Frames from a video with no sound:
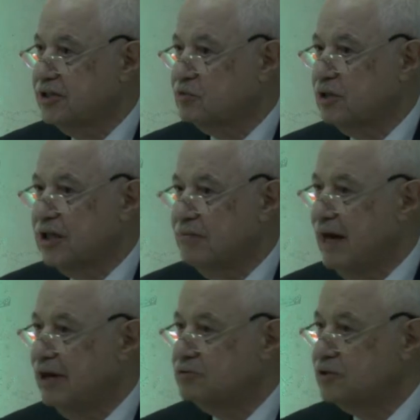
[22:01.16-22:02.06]
It will come
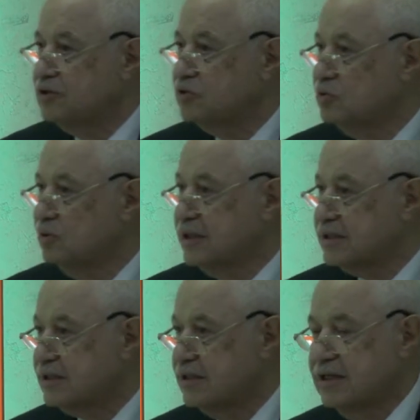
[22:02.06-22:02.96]
out in 2
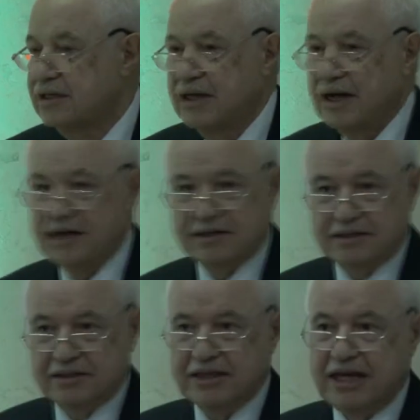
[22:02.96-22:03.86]
weeks under
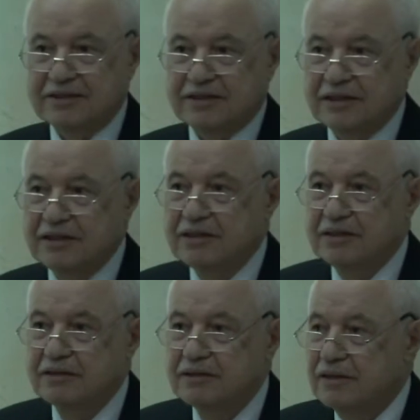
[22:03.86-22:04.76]
the title
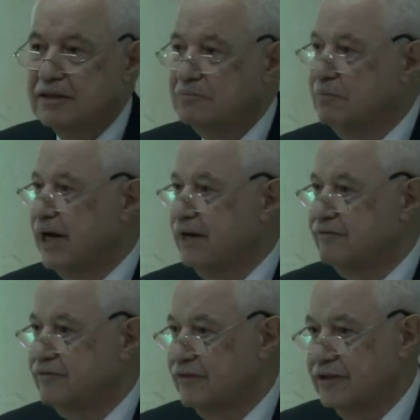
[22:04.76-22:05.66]

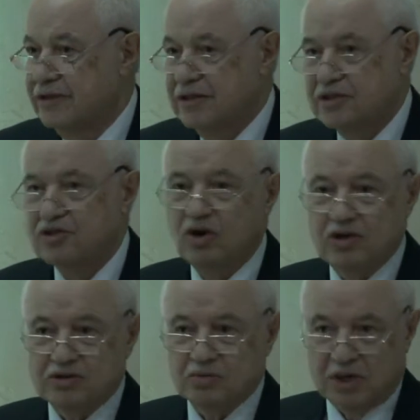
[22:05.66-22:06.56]
Brave
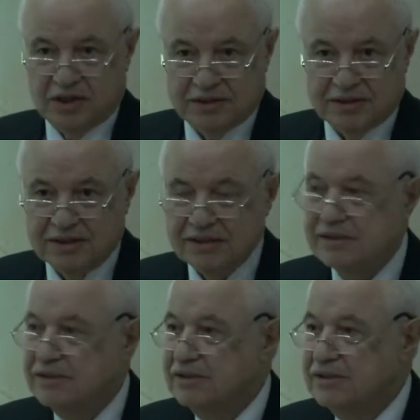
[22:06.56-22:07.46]
Knowledge World.
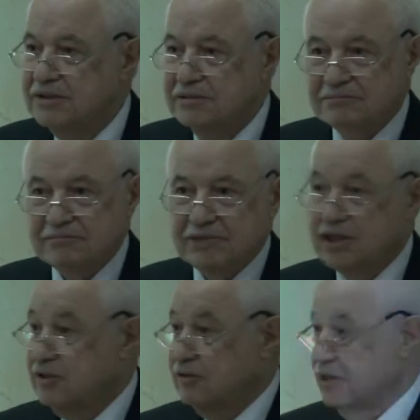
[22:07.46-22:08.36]

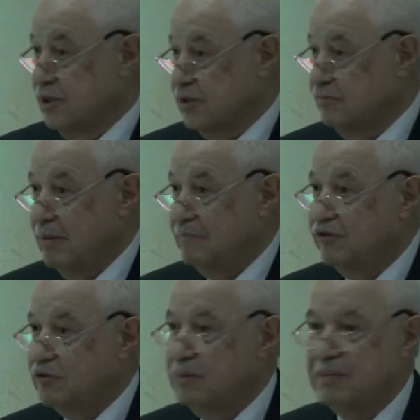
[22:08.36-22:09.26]
It's
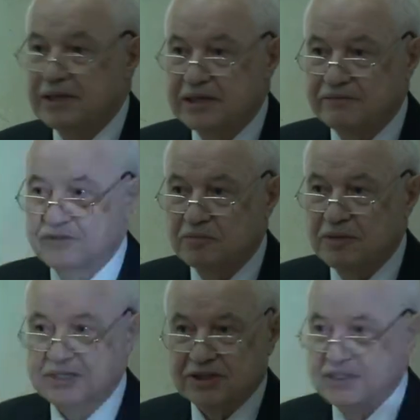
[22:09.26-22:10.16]
for public
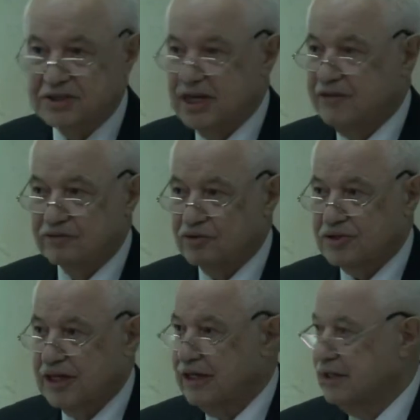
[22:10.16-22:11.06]
information, it's not for
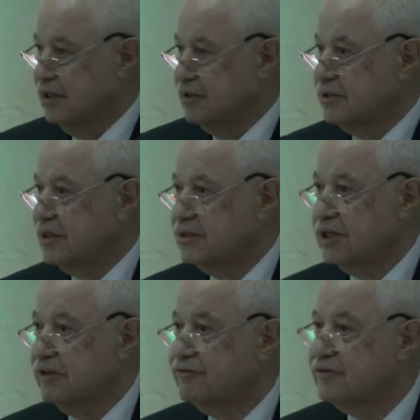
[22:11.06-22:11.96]
sale. It's as a
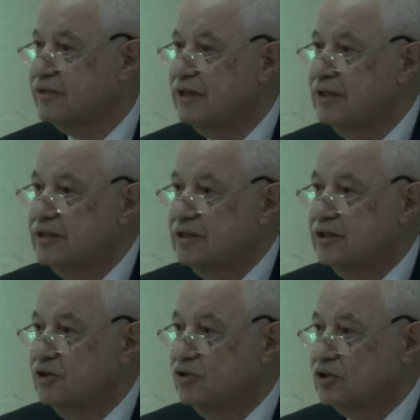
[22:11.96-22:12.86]
gift
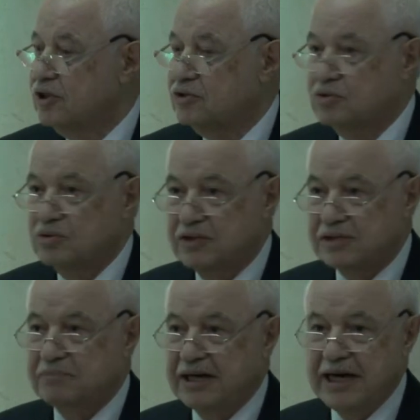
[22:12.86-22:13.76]
in order to
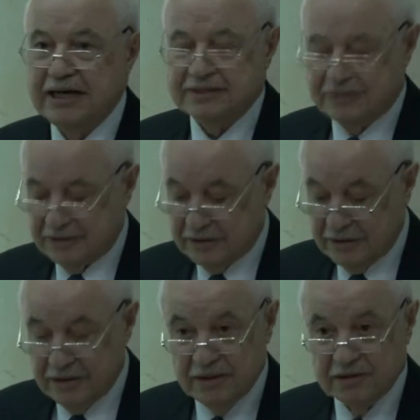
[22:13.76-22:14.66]
disseminate
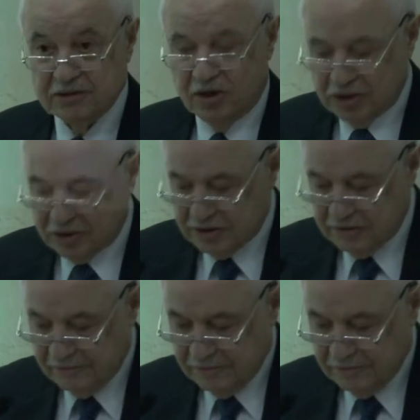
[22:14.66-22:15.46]
knowledge.